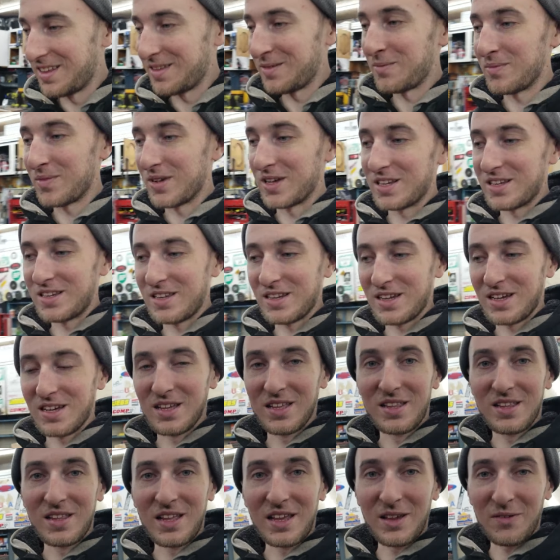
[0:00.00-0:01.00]
but
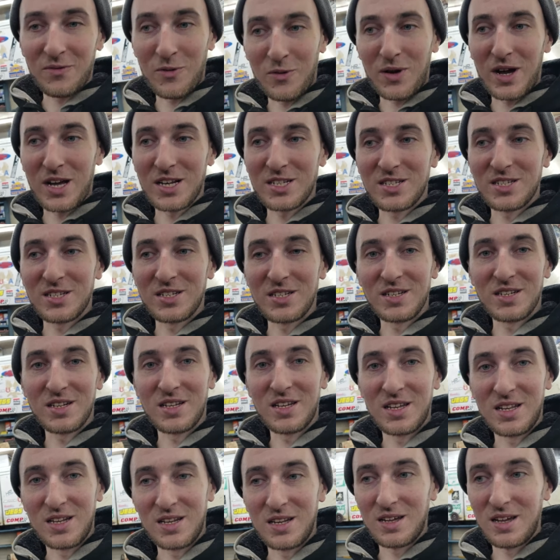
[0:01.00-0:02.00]
uh, thank you for watching,
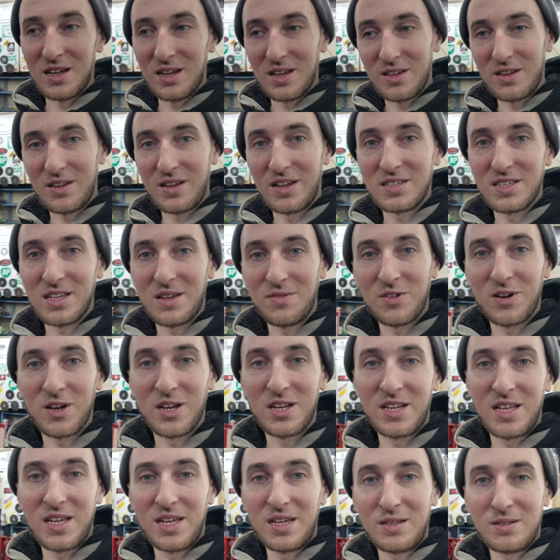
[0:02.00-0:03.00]
and uh, you guys have a
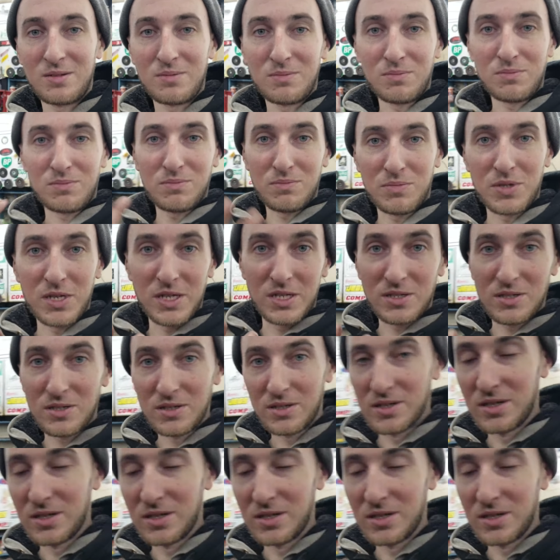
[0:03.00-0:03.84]
great day. Peace.